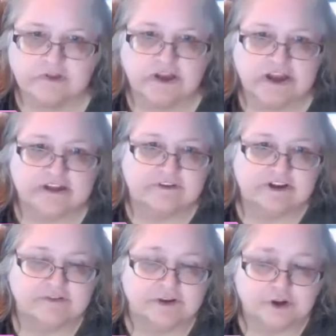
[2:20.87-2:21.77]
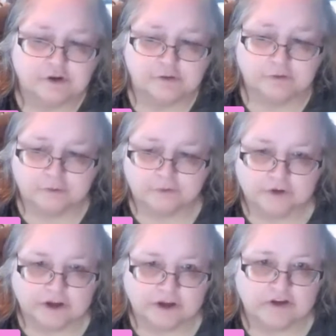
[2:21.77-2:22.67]
even if there
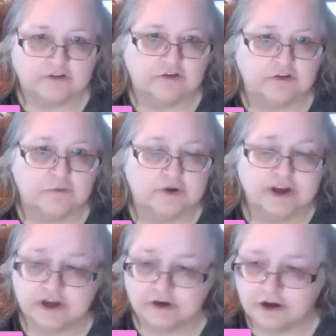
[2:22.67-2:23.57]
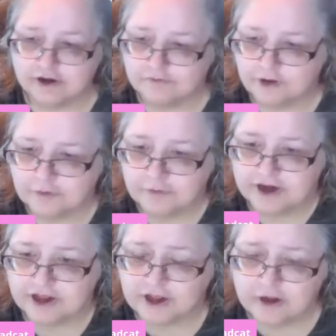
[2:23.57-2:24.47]
is no one here, I've
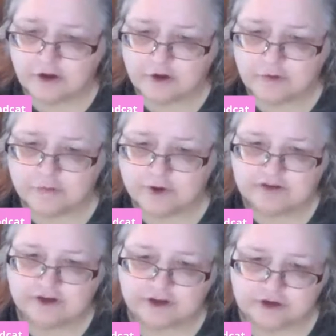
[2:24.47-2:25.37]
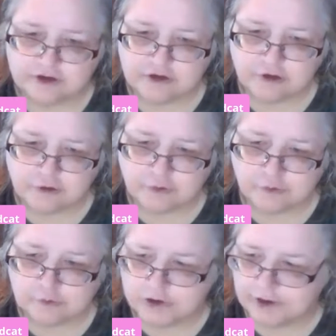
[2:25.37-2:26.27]
already wasted, a
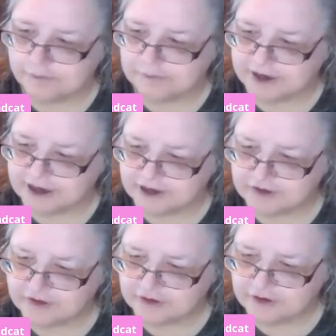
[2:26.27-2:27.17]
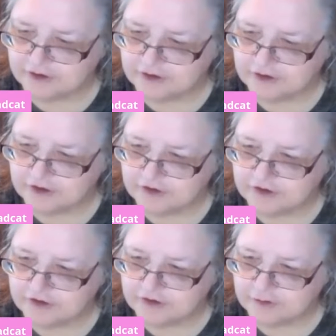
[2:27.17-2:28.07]
couple minutes
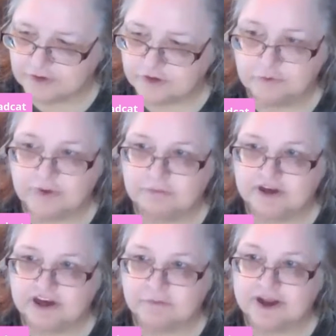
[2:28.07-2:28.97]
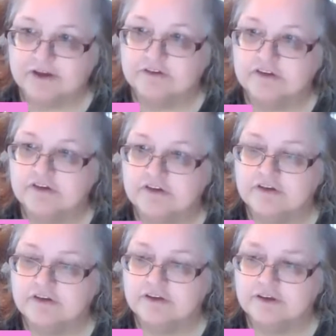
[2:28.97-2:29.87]
just doing sweet piddly winks,
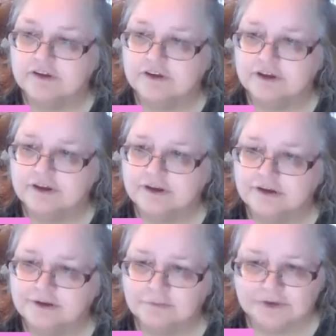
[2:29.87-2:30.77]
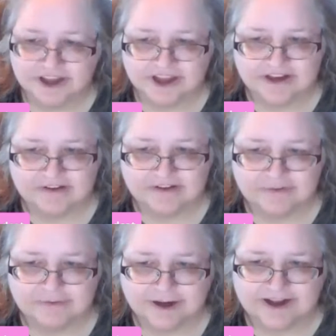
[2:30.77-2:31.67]
but getting stuff
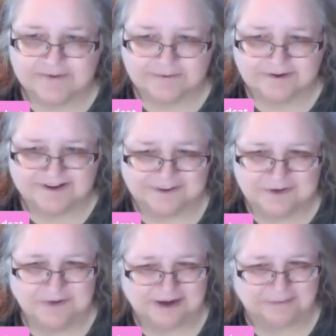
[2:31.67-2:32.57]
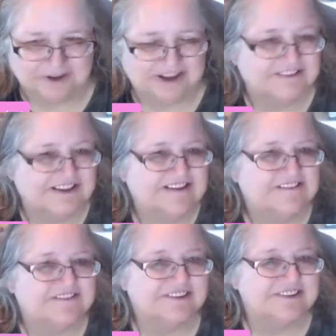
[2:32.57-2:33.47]
ready real quick because I
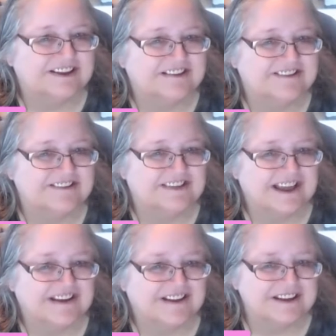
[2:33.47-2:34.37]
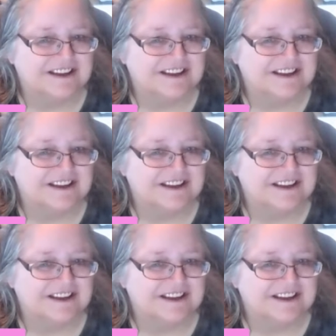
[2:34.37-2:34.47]
just realized exactly